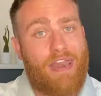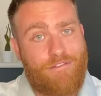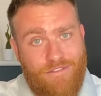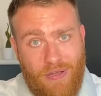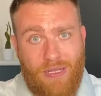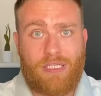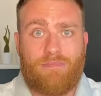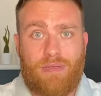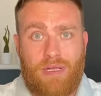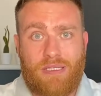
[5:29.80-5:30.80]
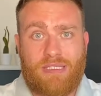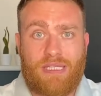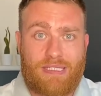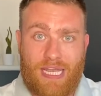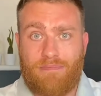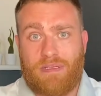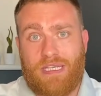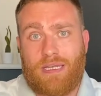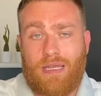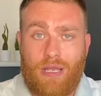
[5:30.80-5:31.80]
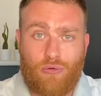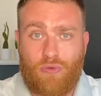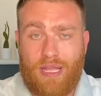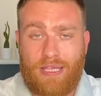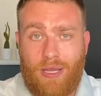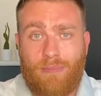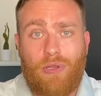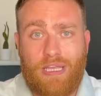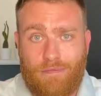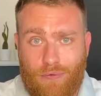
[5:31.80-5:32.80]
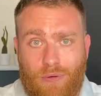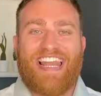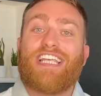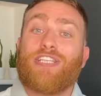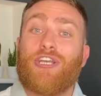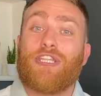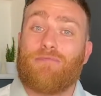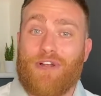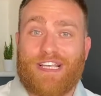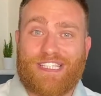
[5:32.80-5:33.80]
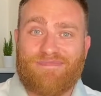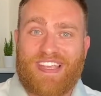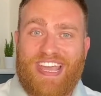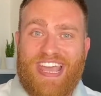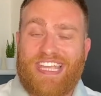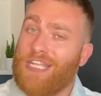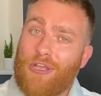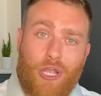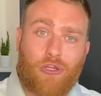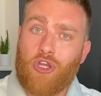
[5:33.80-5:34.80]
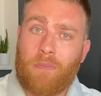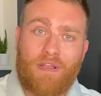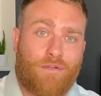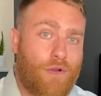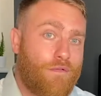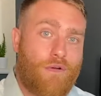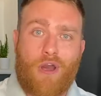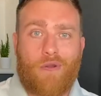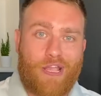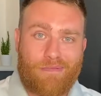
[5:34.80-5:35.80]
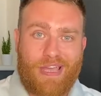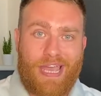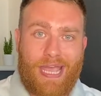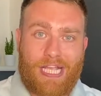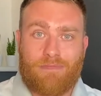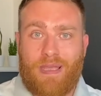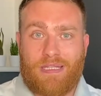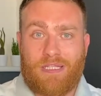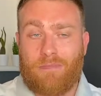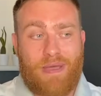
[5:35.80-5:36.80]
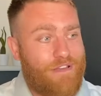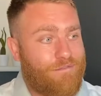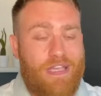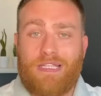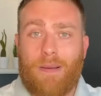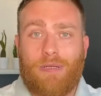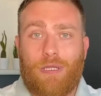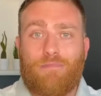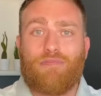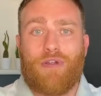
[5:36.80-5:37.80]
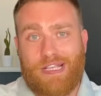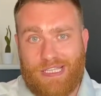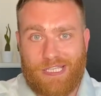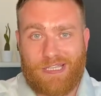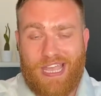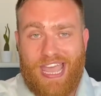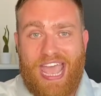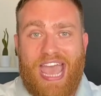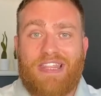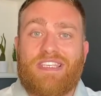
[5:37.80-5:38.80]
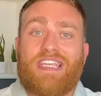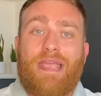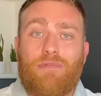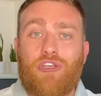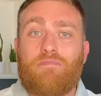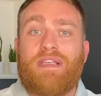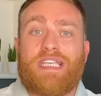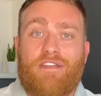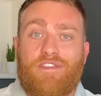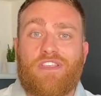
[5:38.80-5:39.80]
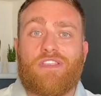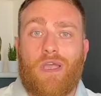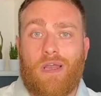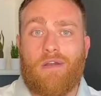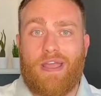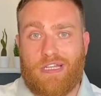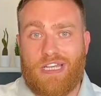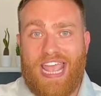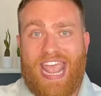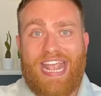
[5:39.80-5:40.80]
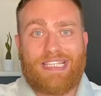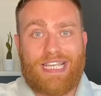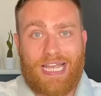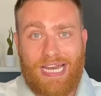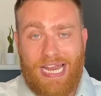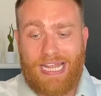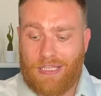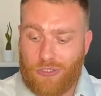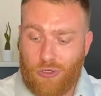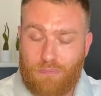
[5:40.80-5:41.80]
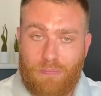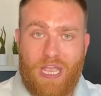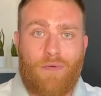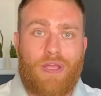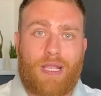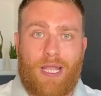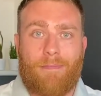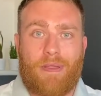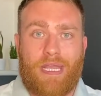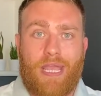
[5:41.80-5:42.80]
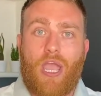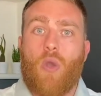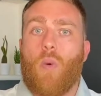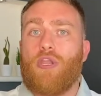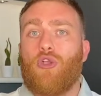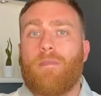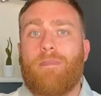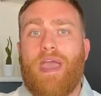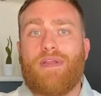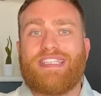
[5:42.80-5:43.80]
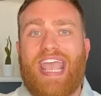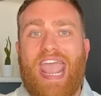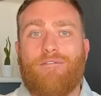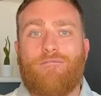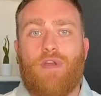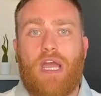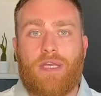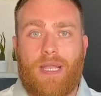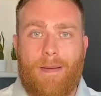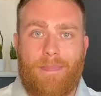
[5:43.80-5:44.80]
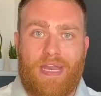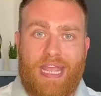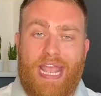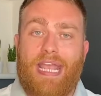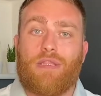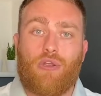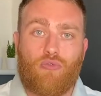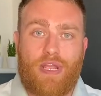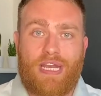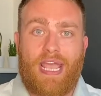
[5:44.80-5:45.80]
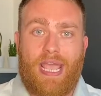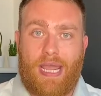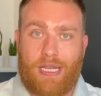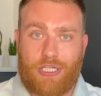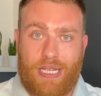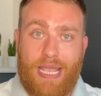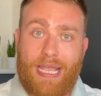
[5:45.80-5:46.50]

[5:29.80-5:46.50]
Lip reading: it far surpasses the 10% rate that I'm looking for. Let's look at the price. You don't go shopping for a Ferrari expecting to pay VW prices. And the same should be said for SolarEdge. It's clearly the superior company when you compare it to every other company in the green energy